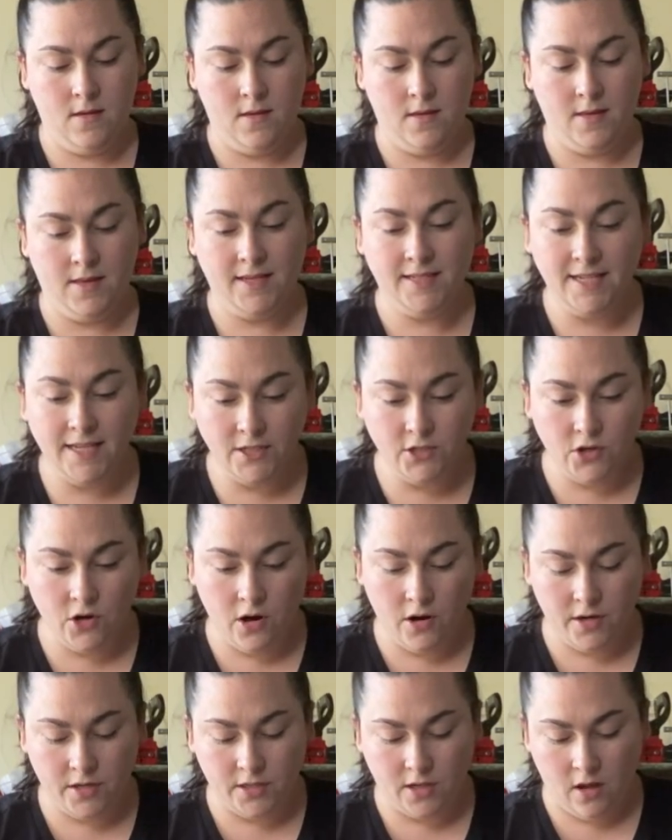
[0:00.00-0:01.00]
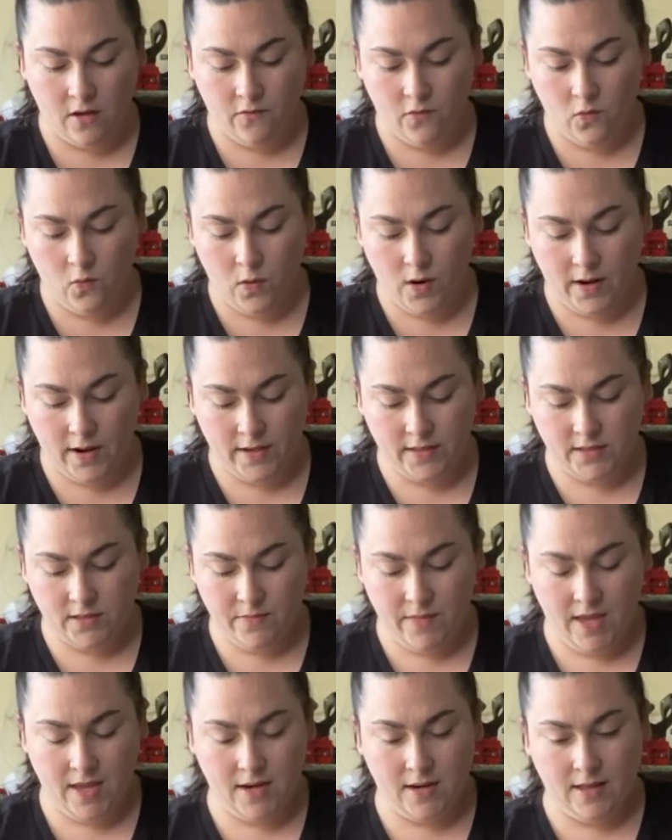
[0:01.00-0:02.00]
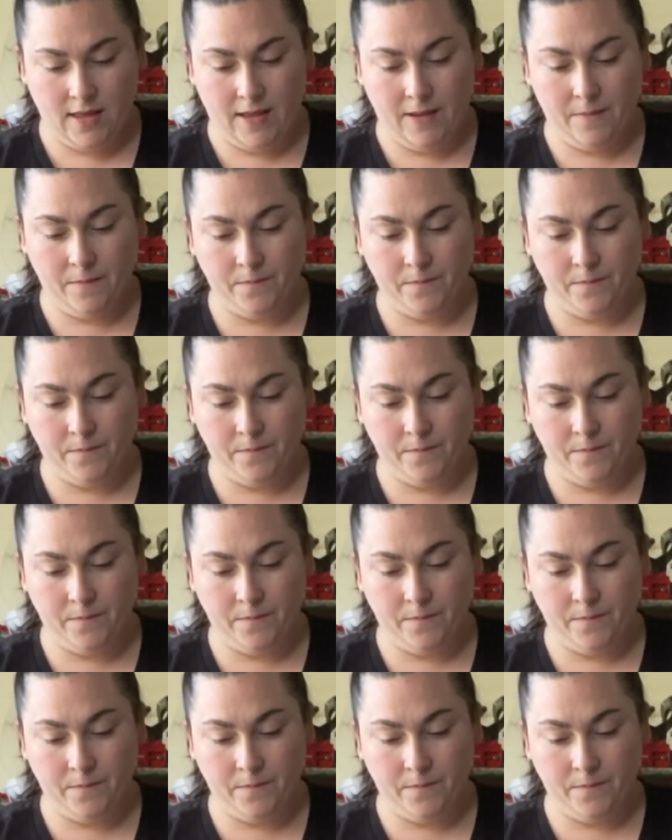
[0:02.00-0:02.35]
Let's get your harness off. We'll work on some handling.